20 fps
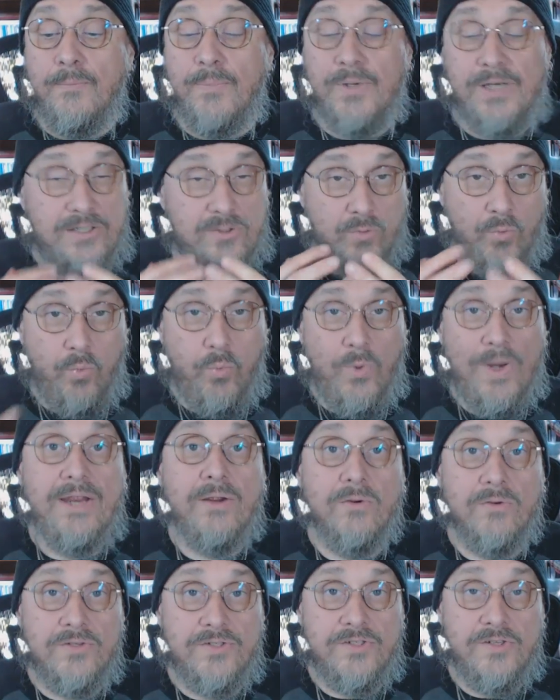But it's
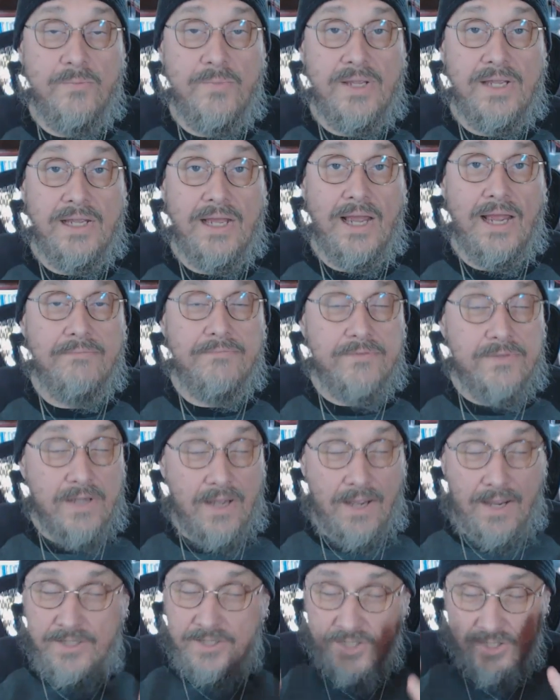weird to me.
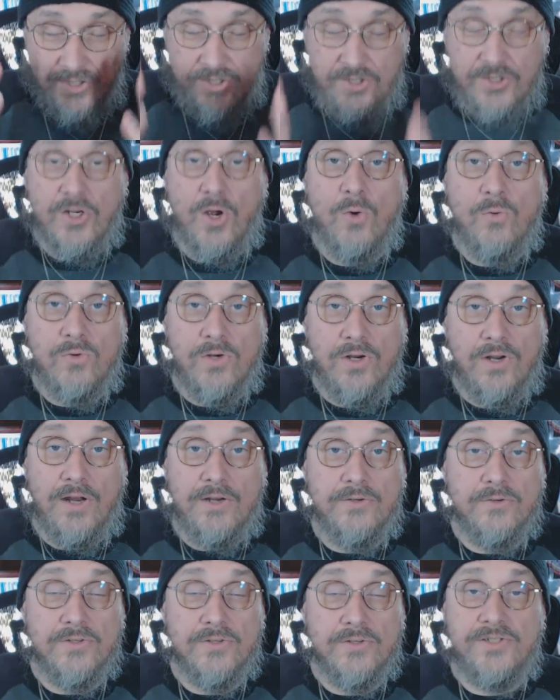I just don't
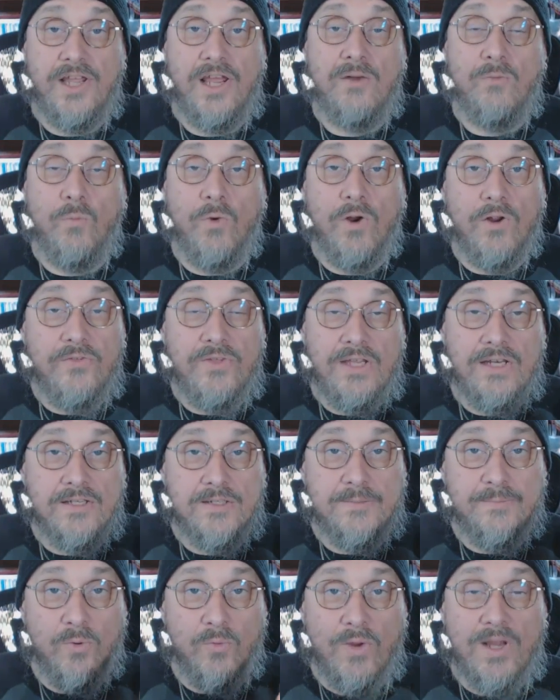understand where the
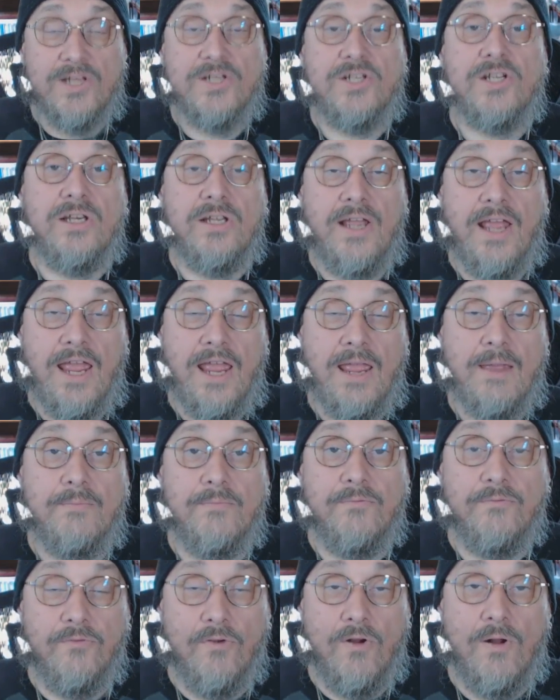inspiration came
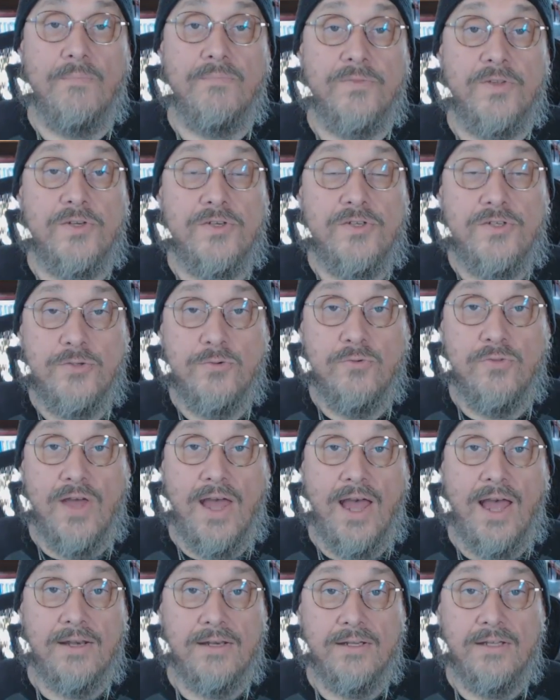from to do
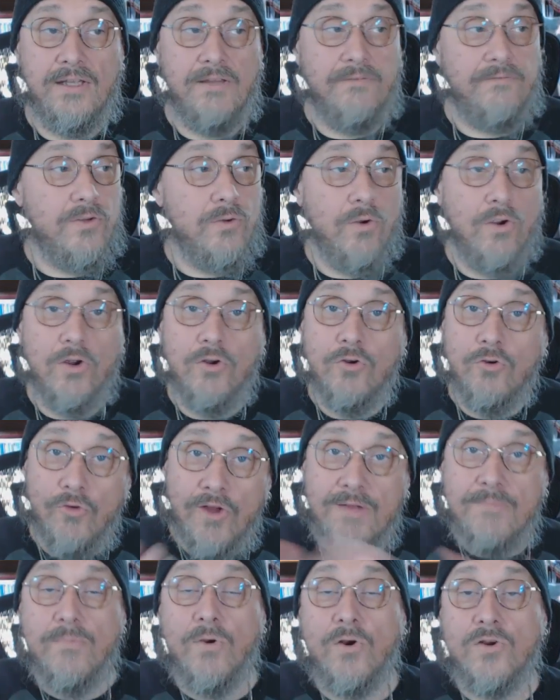that. If you're a
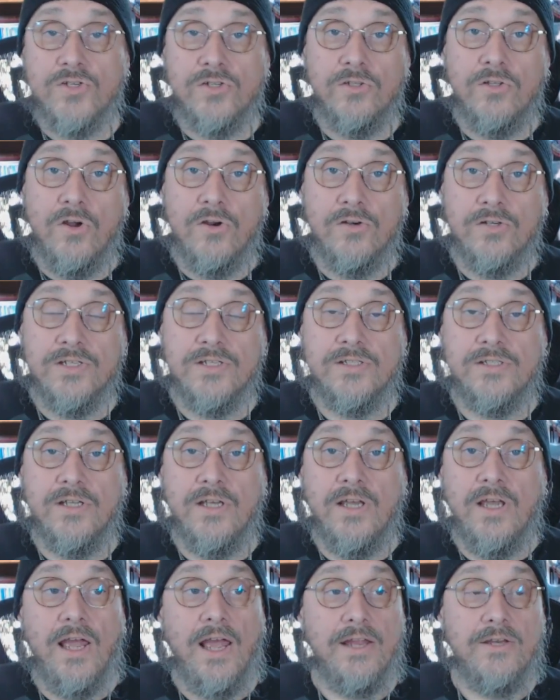great martial artist
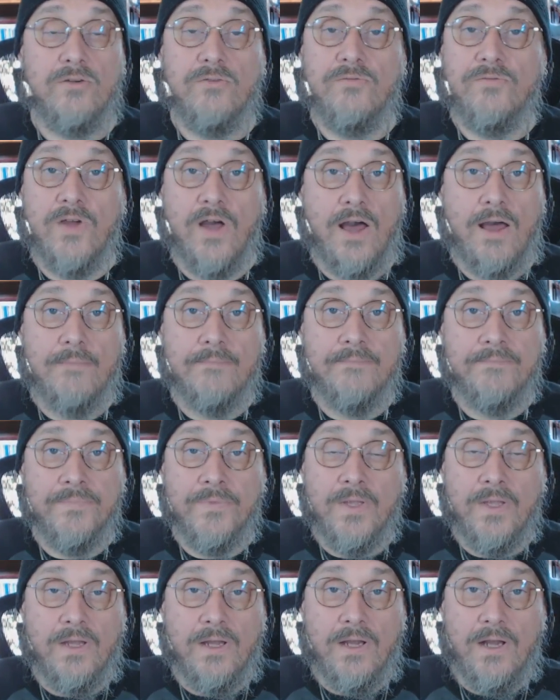and you've got
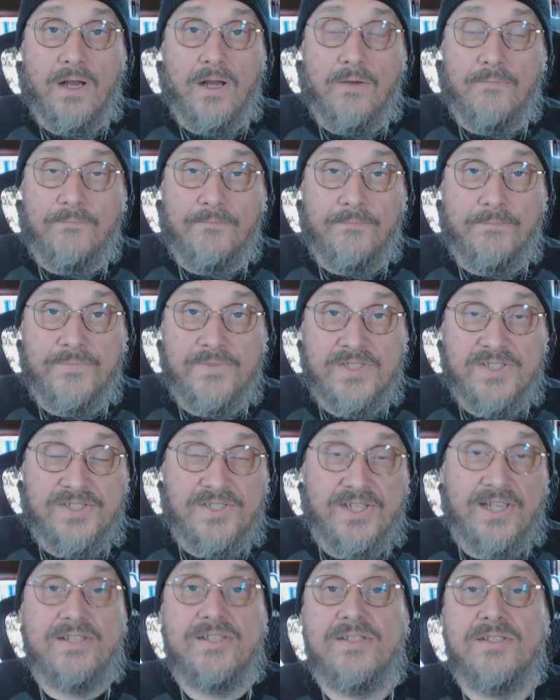a
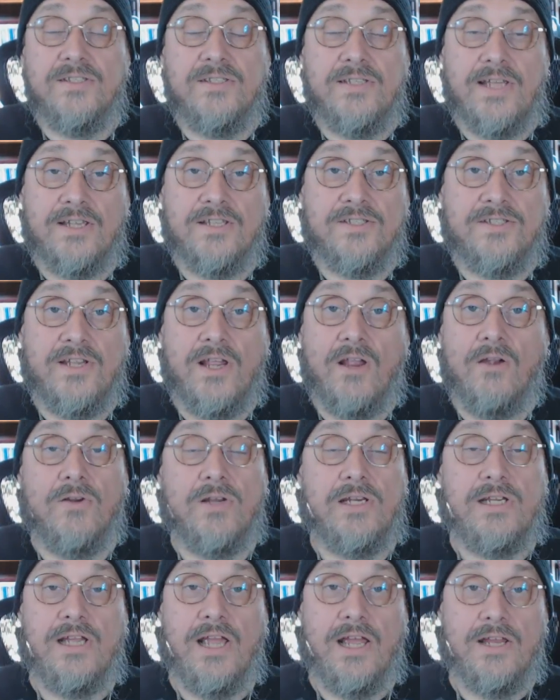6
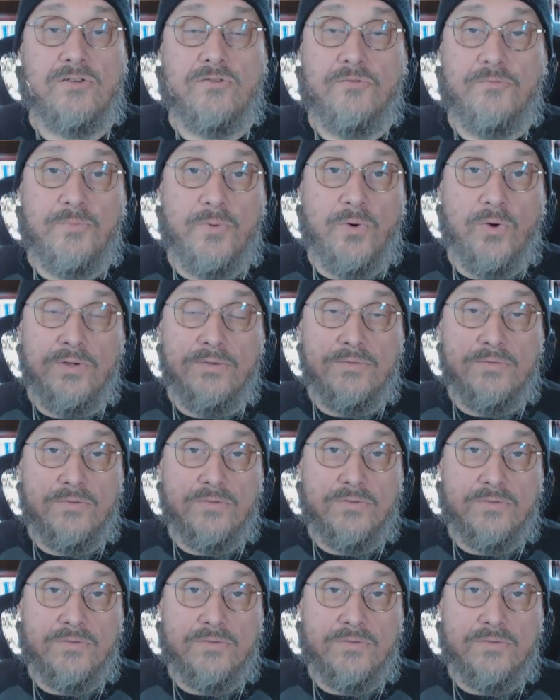dexterity and you've put